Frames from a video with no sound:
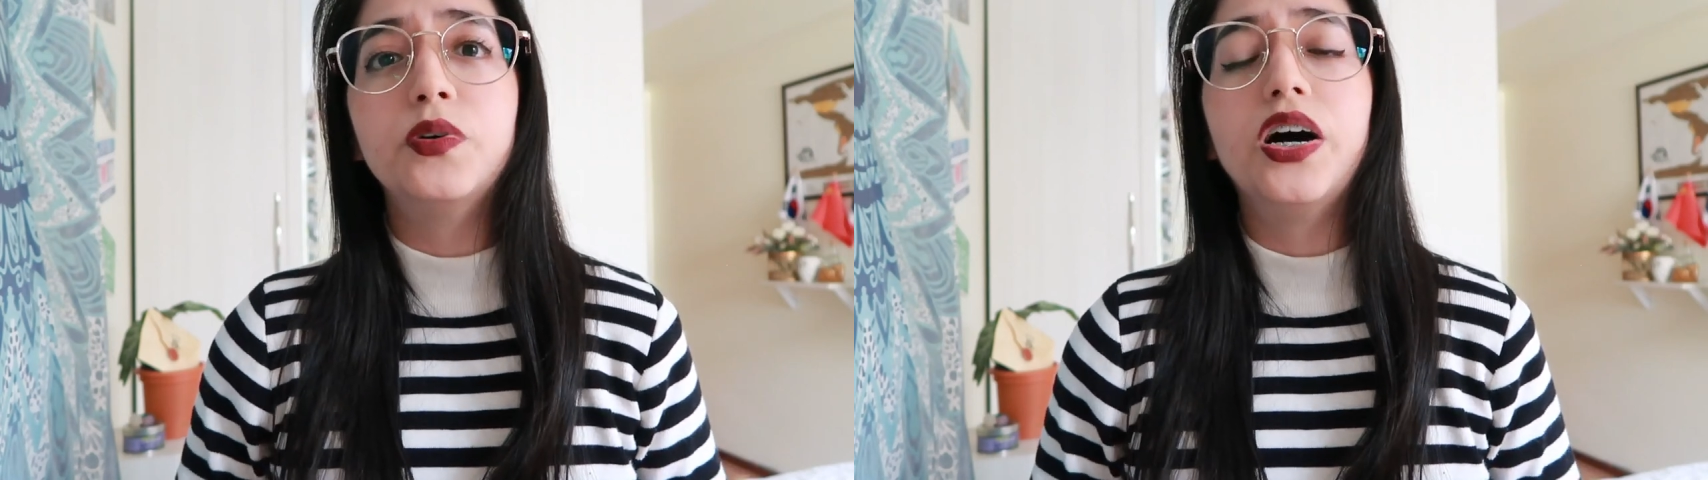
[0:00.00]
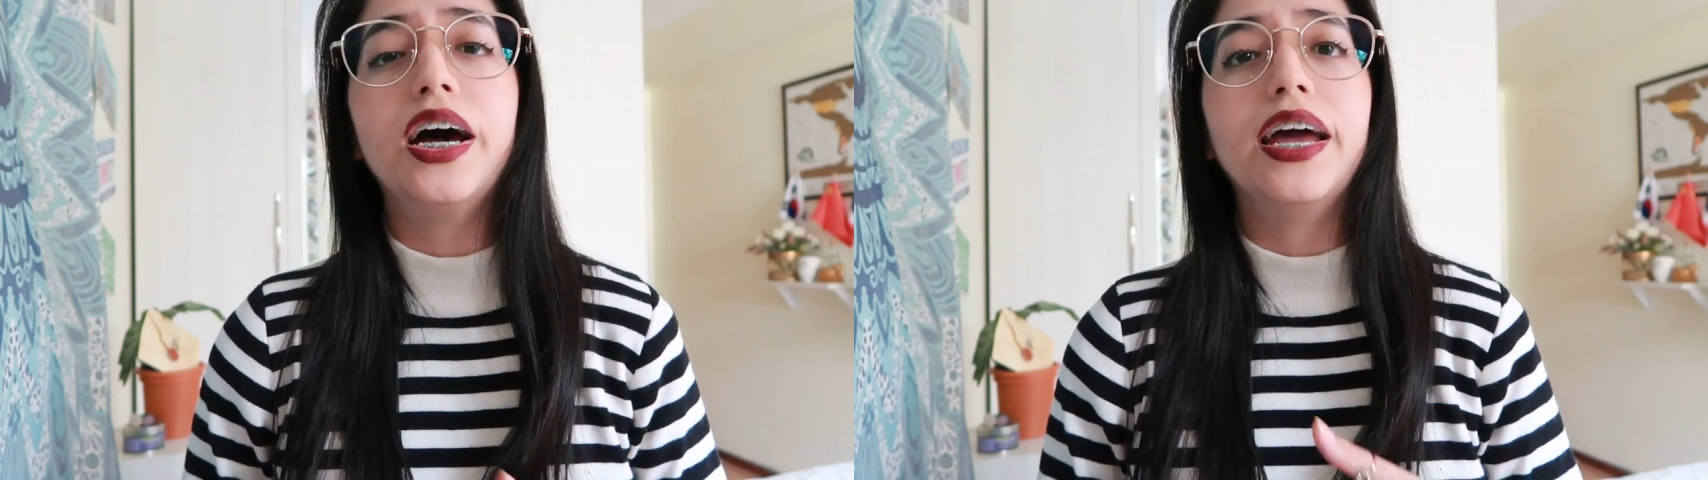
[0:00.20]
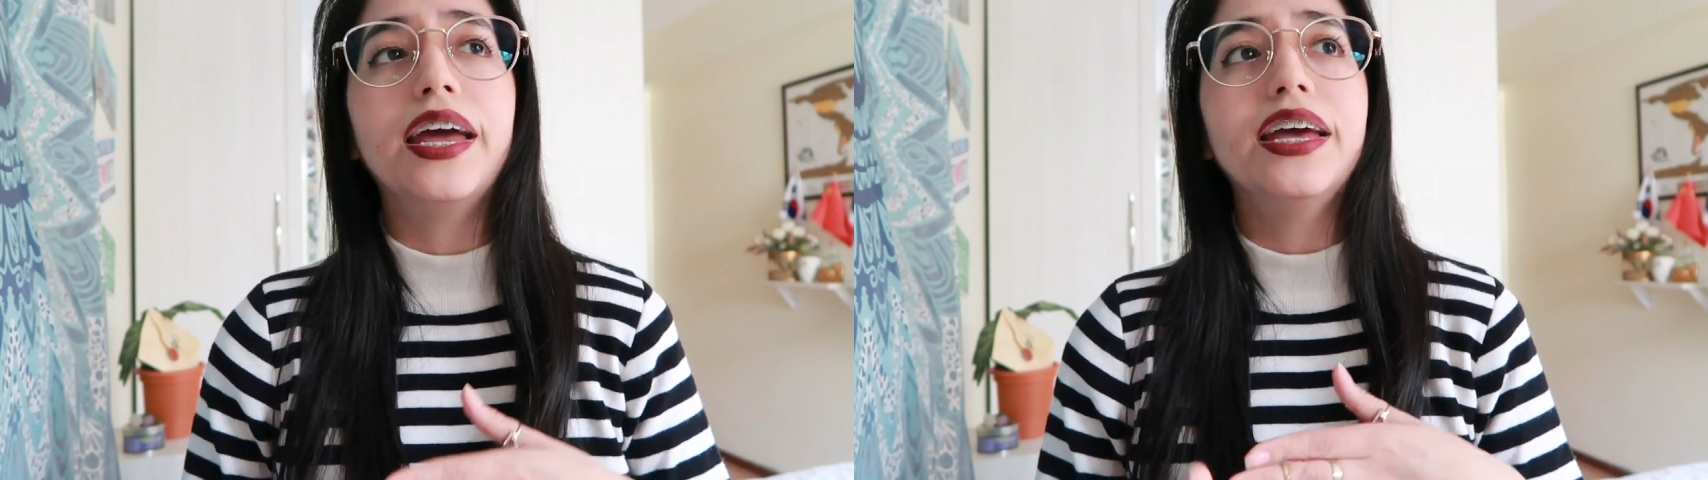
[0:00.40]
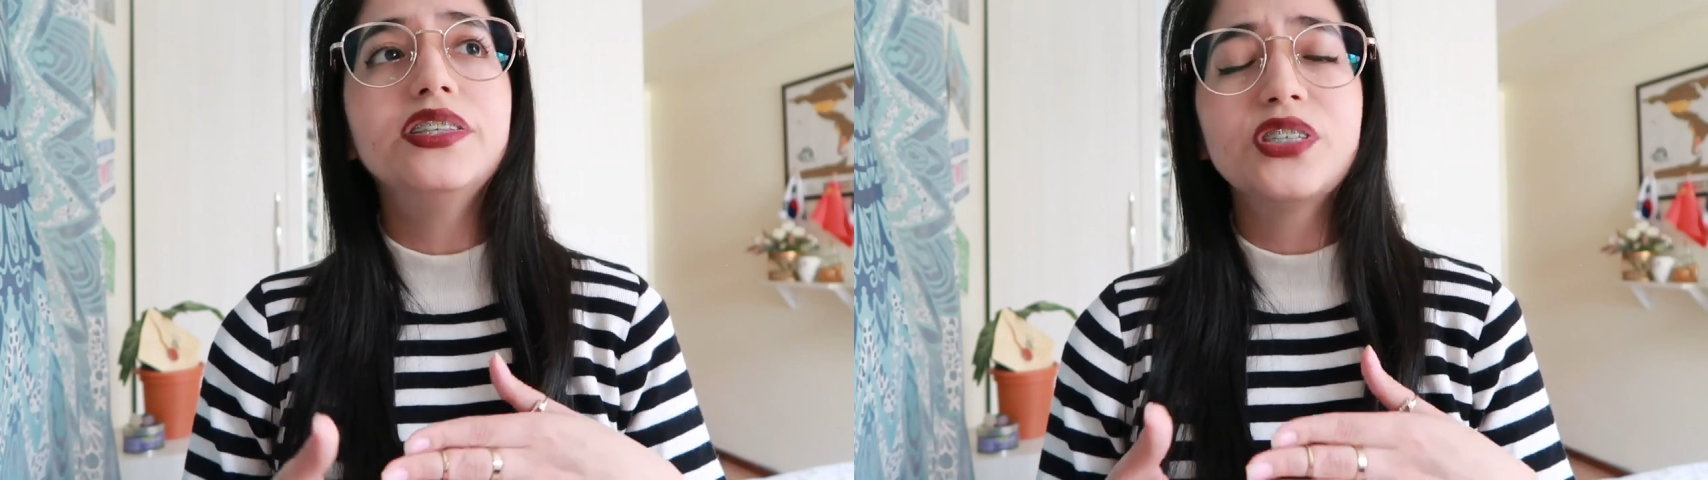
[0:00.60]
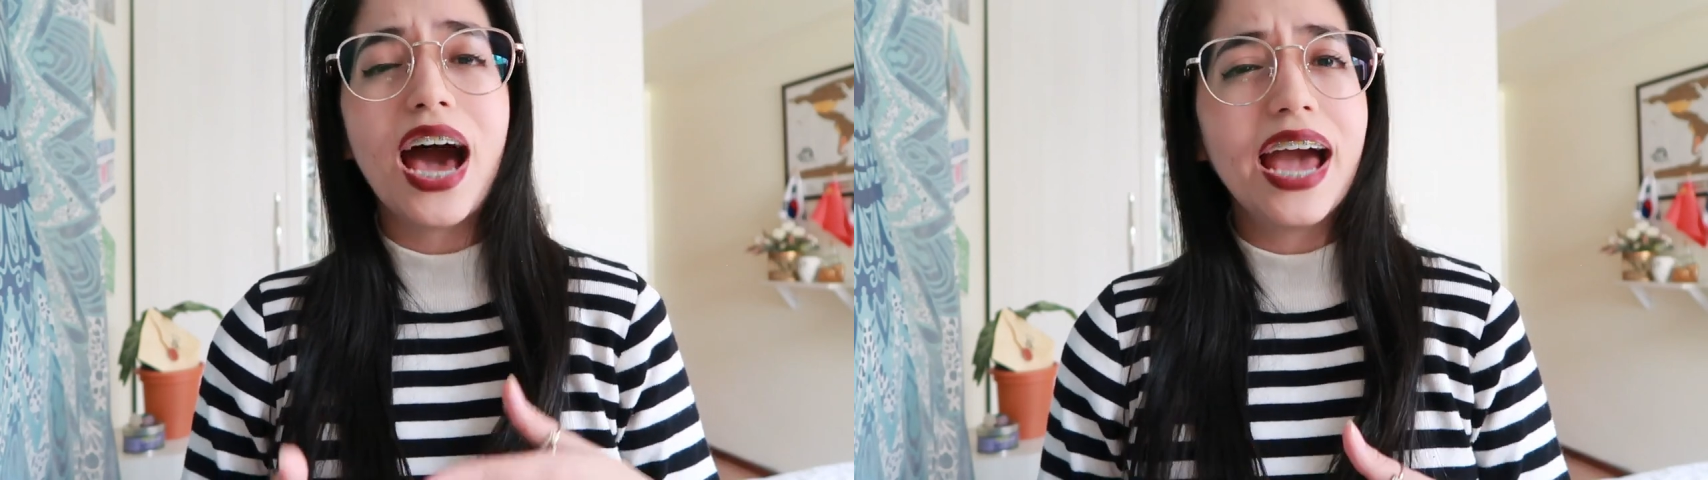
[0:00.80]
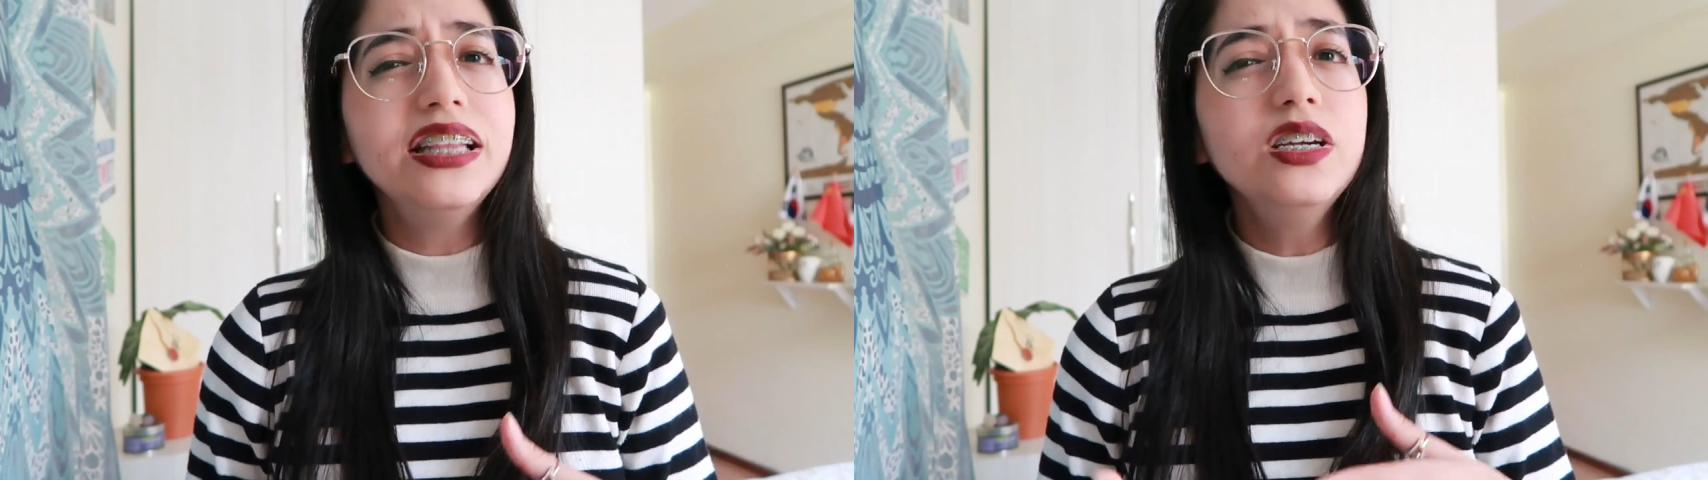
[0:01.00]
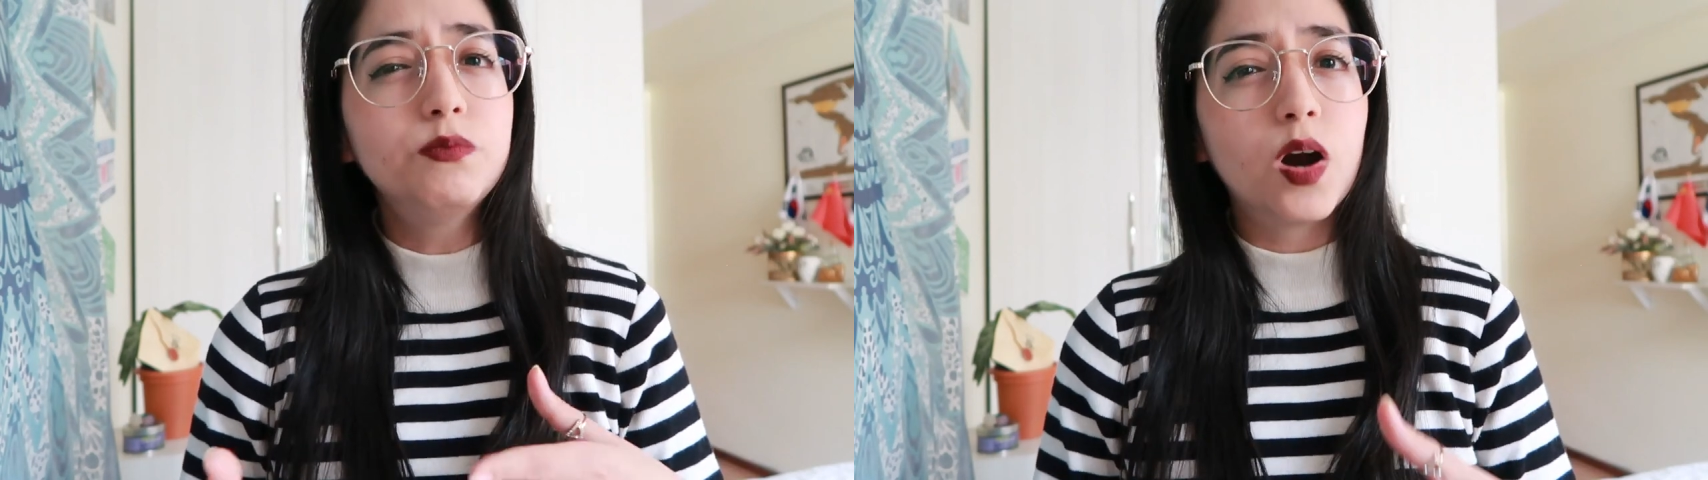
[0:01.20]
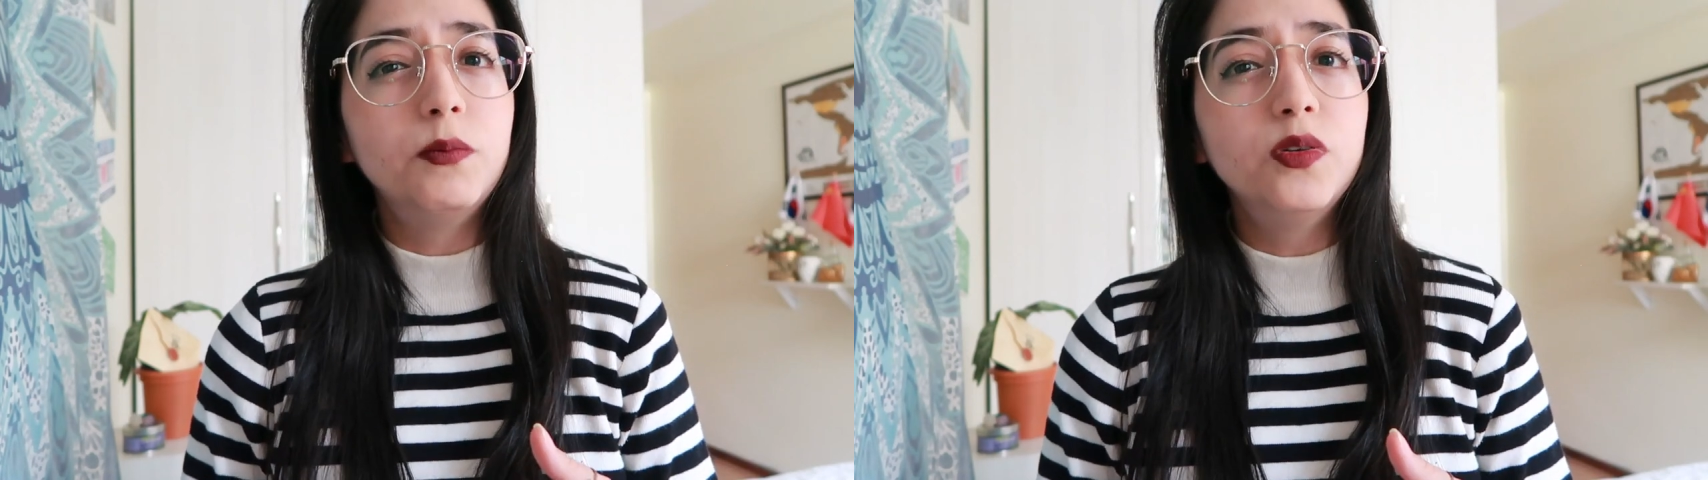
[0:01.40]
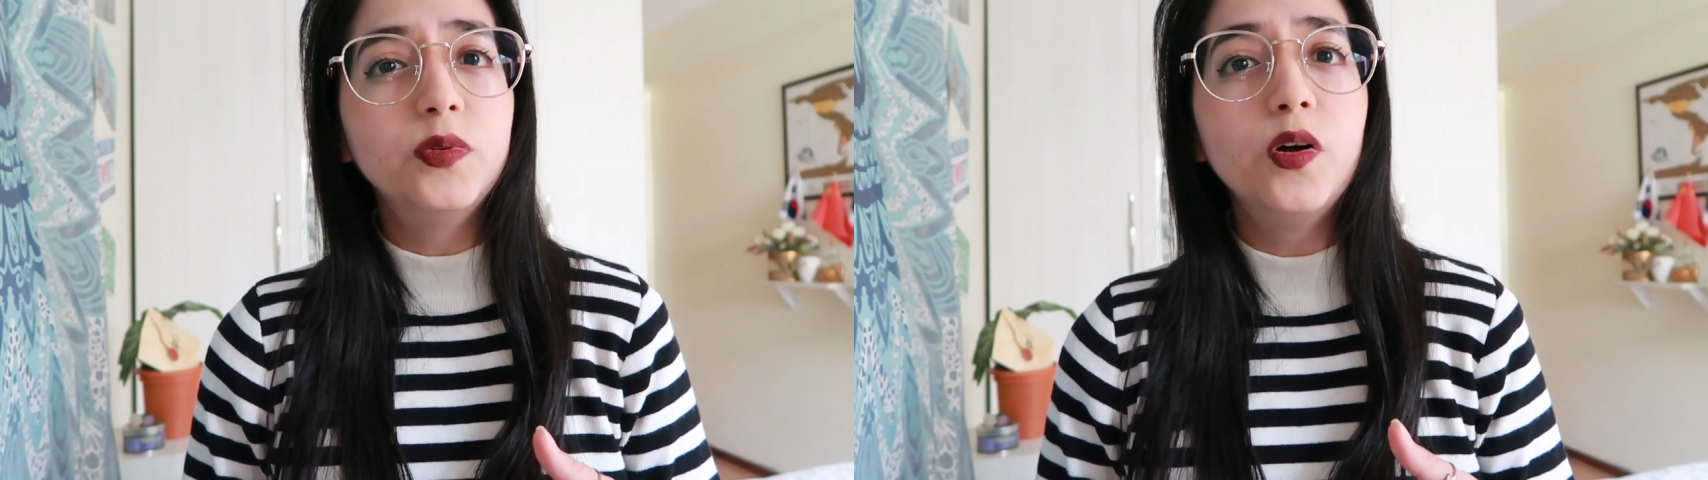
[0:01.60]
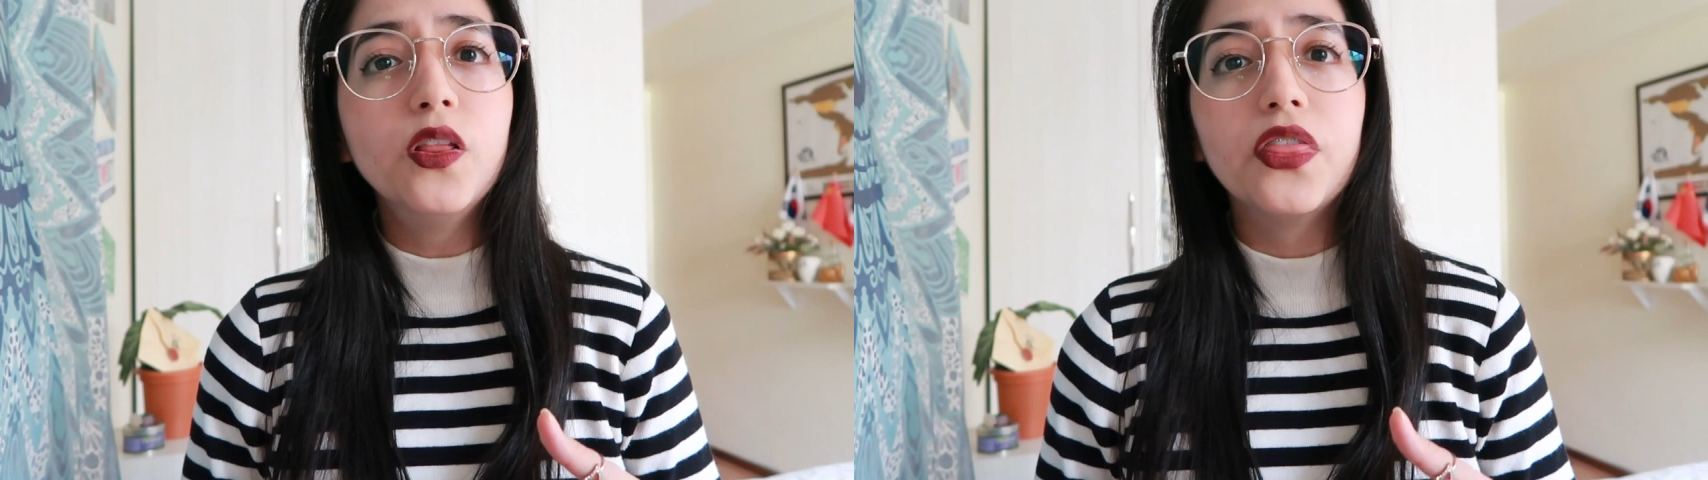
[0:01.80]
but it's highly probable